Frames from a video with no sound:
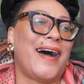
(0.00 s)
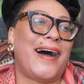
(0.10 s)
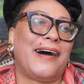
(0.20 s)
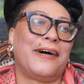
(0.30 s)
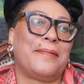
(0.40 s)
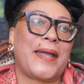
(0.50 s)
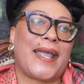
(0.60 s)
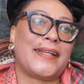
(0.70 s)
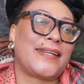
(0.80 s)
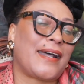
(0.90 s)

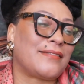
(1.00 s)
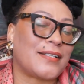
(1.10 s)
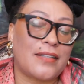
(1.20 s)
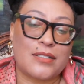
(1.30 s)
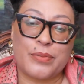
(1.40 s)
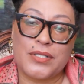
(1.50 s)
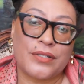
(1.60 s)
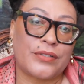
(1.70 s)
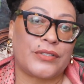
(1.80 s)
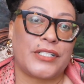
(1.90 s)
And I don't think that's
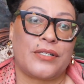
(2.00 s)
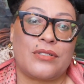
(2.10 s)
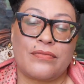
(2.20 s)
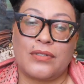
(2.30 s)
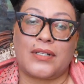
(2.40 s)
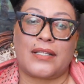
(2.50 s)
particularly useful.